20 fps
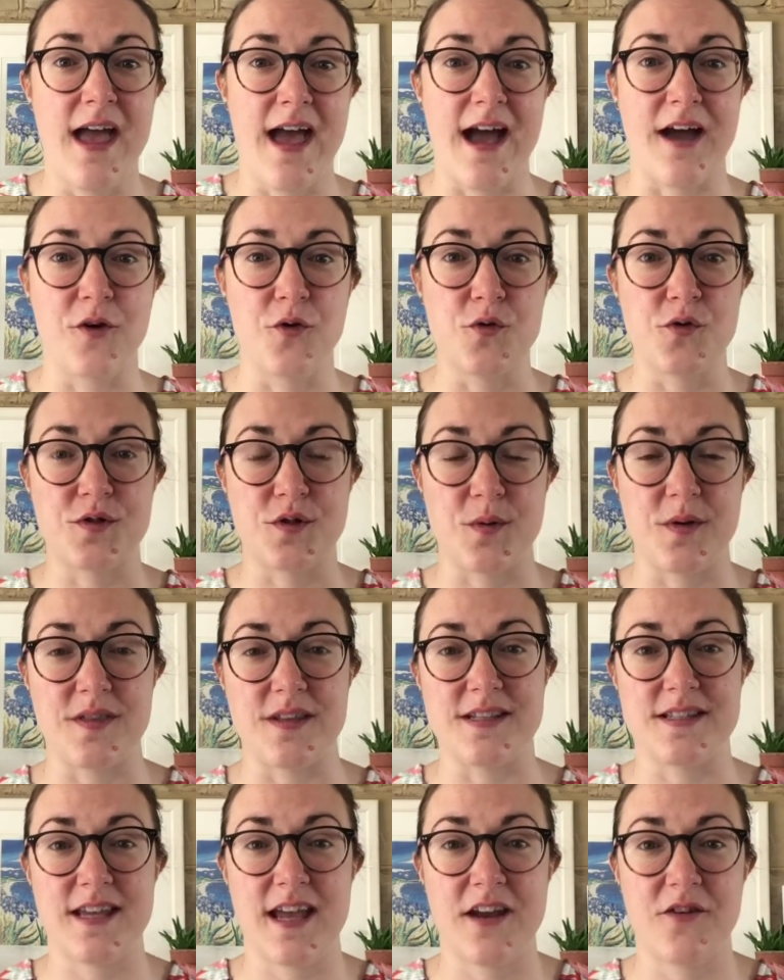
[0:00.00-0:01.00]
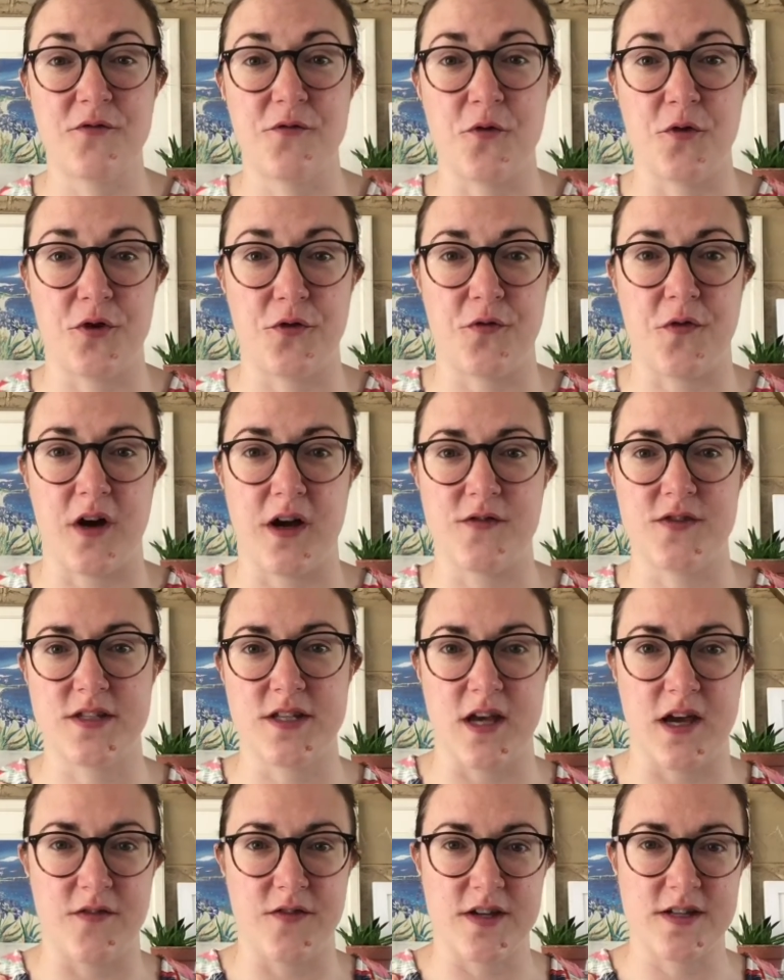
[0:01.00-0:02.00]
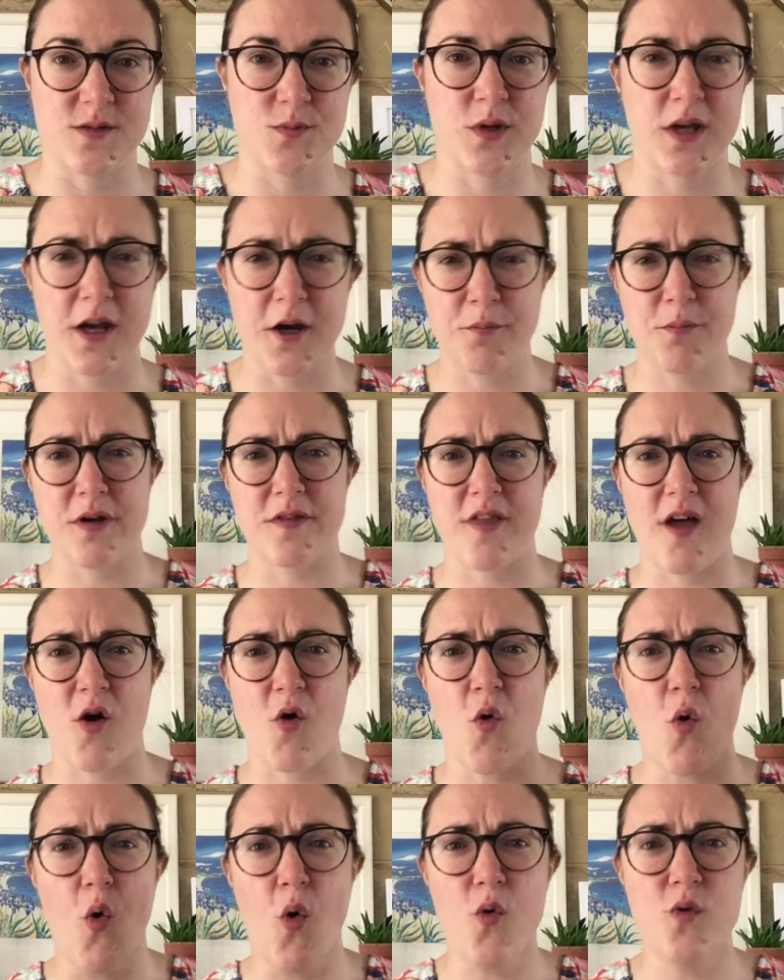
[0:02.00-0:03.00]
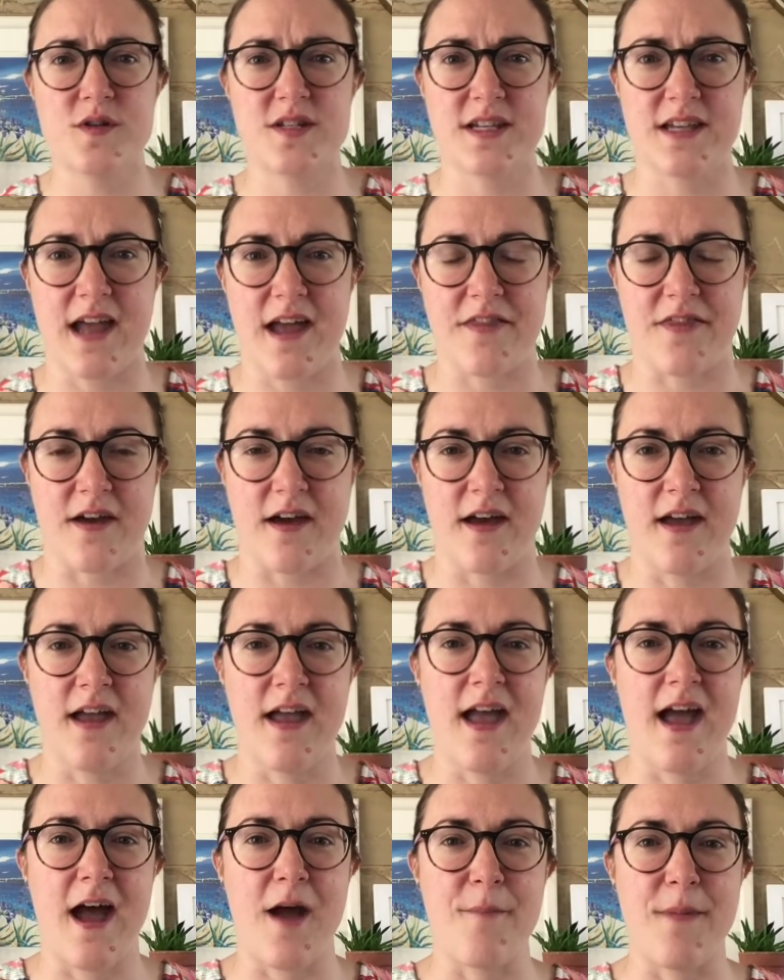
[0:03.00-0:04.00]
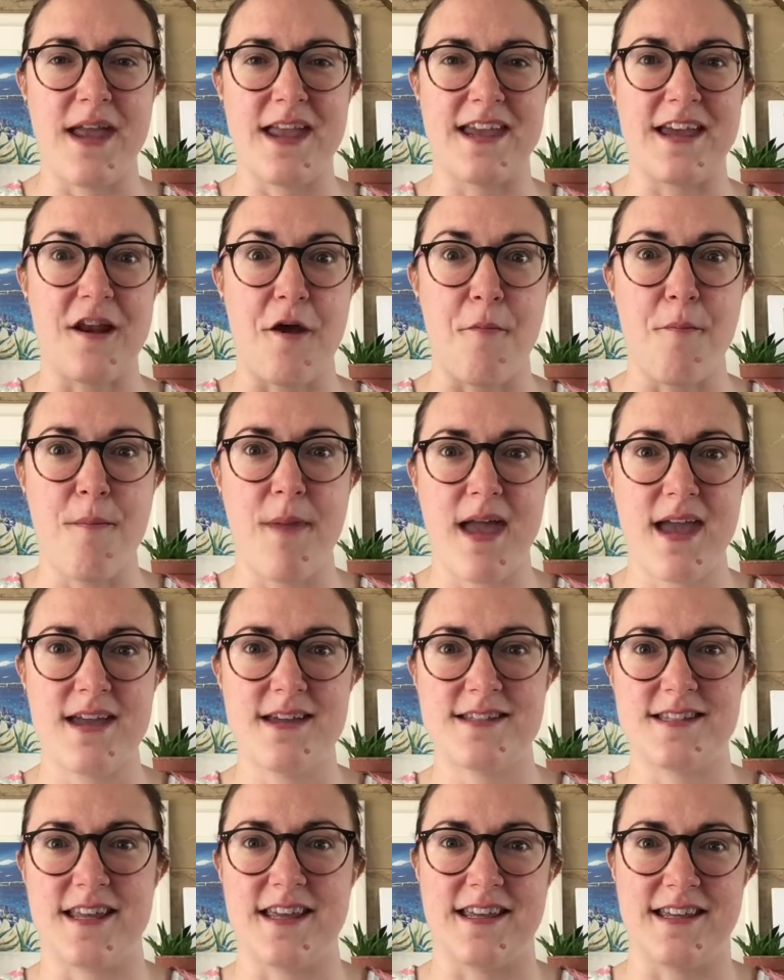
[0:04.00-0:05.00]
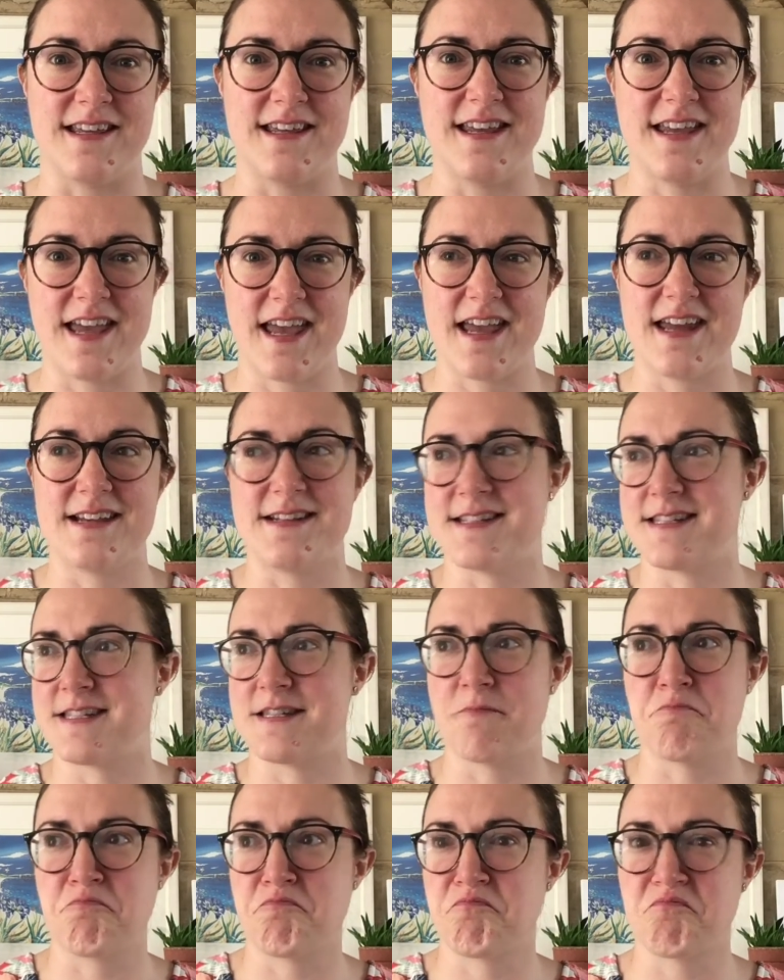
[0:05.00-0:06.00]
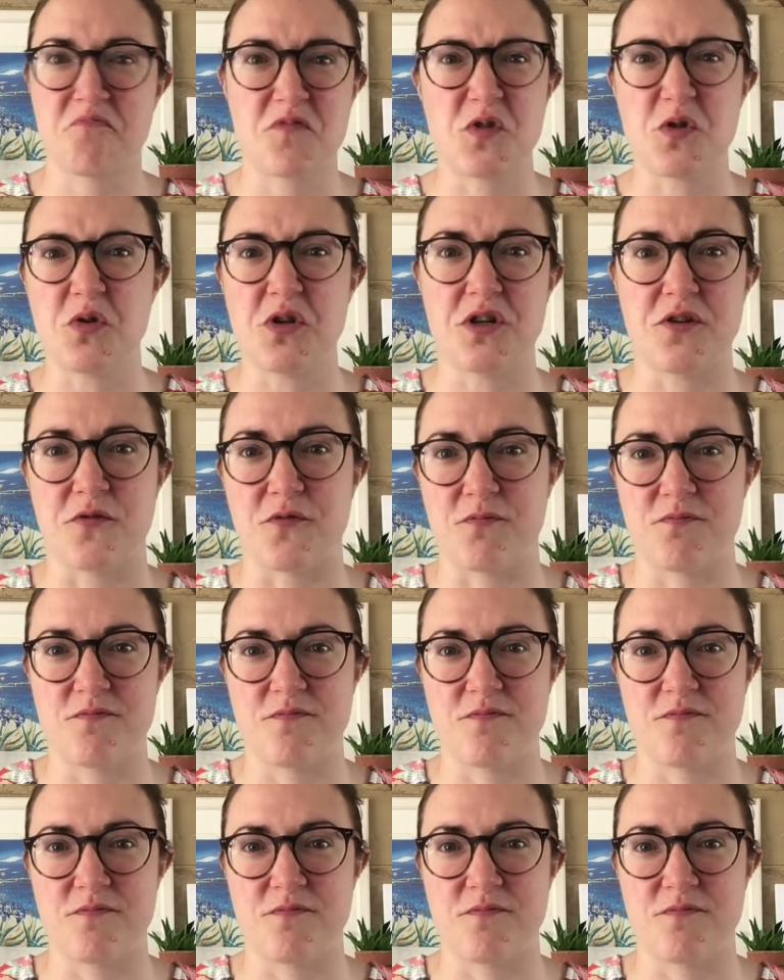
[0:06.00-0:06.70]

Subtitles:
and also in the 10:45 service, we're going to put that all together and make an amazing kids' sort of